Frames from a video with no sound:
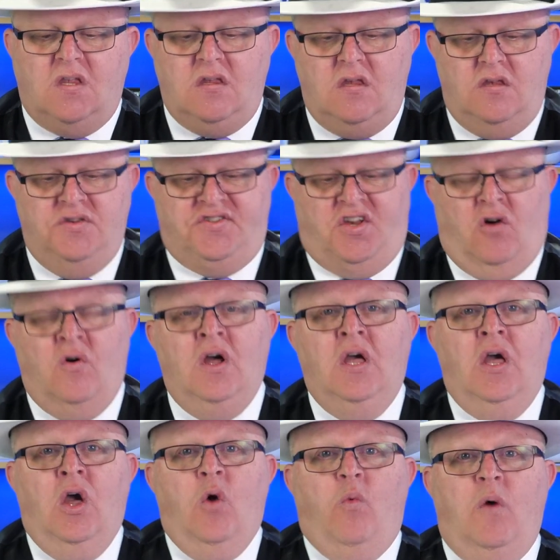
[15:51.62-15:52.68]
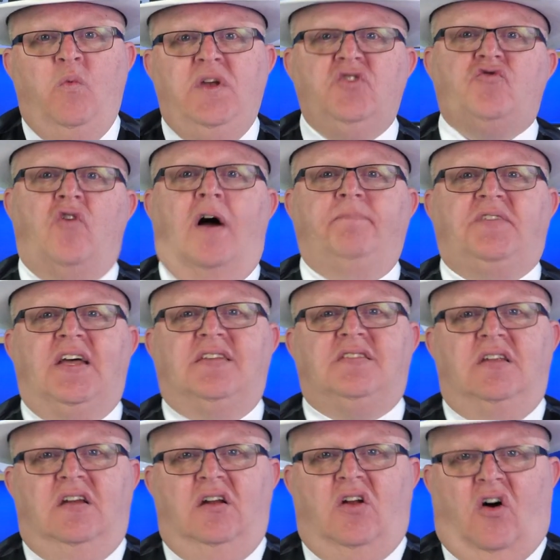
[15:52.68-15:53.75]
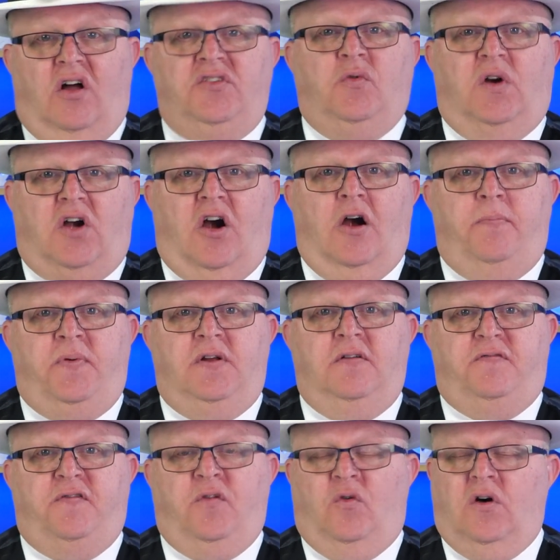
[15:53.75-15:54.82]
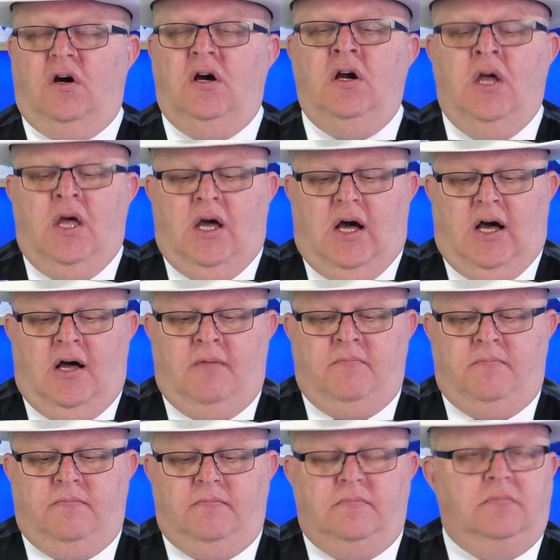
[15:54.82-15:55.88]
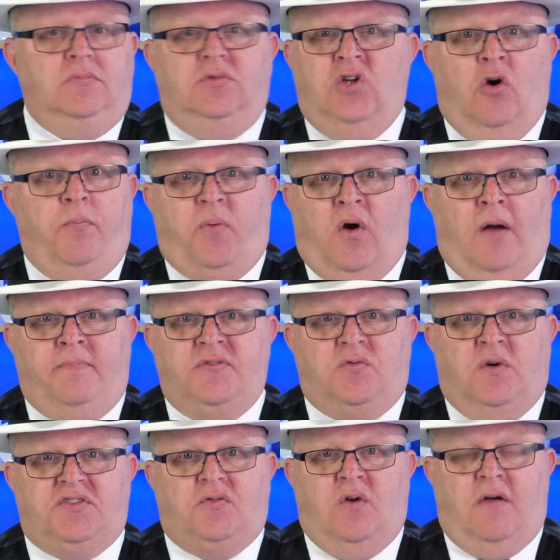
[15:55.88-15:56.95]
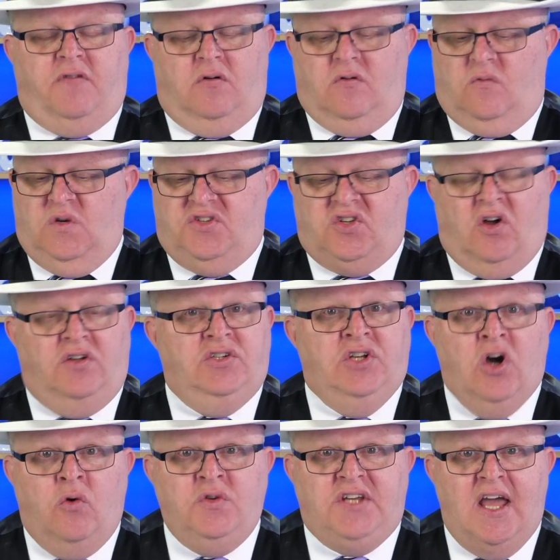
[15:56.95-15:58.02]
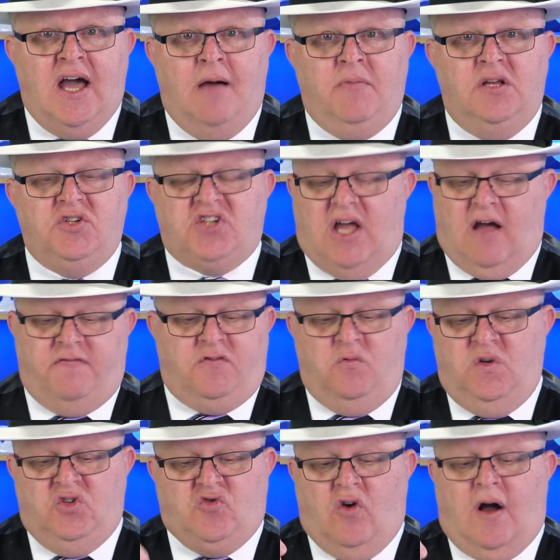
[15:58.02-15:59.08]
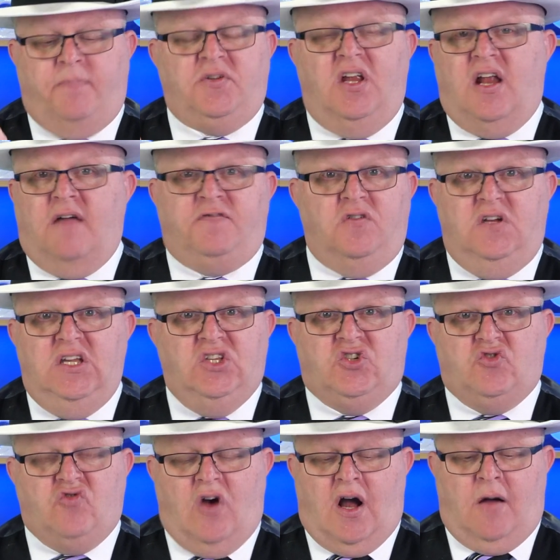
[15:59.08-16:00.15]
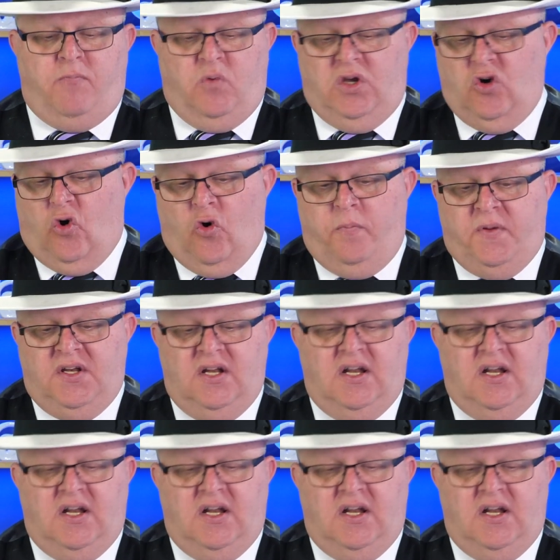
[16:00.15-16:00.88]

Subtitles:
So when we drop tested it onto a carpeted floor, no problems whatsoever. We saw no damage after we dropped it. After each drop, we opened it